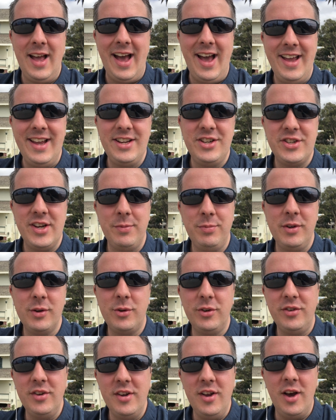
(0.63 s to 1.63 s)
Hey, it's James
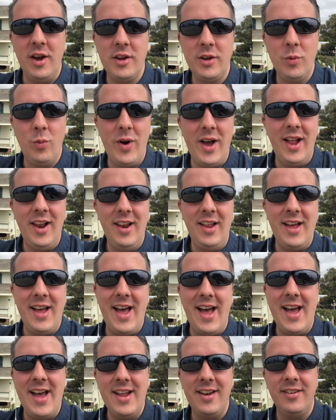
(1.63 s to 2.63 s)
Nicholson, I hope you're well,
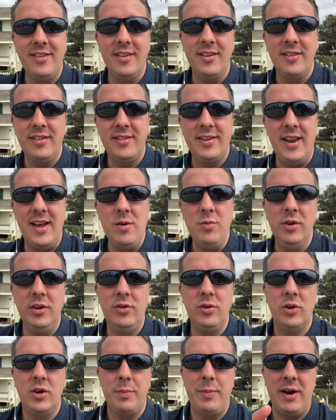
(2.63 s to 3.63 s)
and today I want
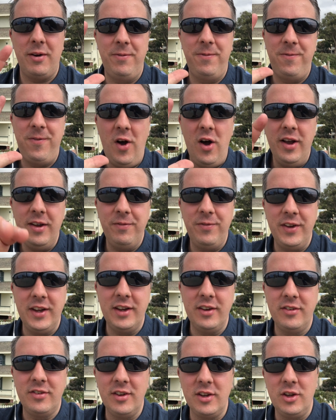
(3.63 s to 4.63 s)
to talk about five
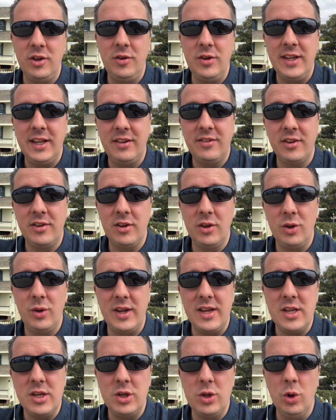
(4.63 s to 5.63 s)
things that you need to do
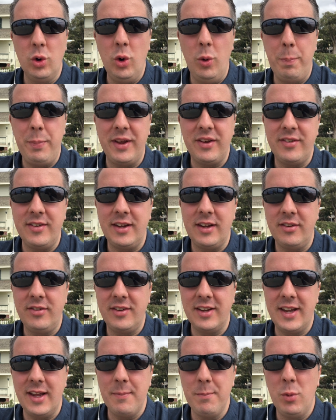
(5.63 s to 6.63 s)
in your business
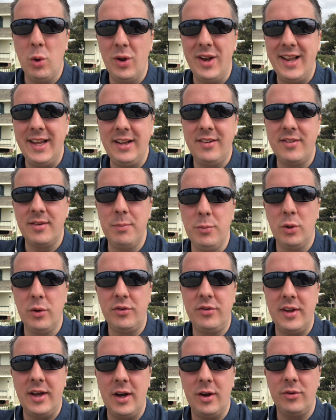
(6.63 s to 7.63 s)
to get more leads and more
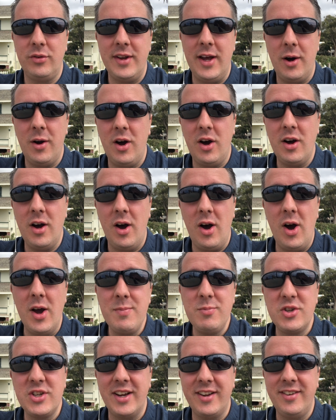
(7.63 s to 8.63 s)
sales. Now,
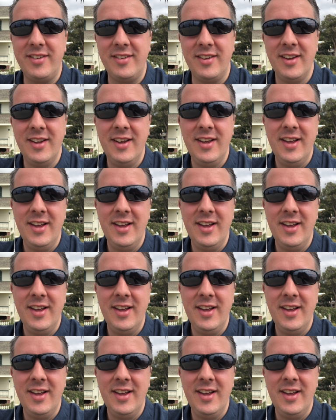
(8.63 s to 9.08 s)
I'm just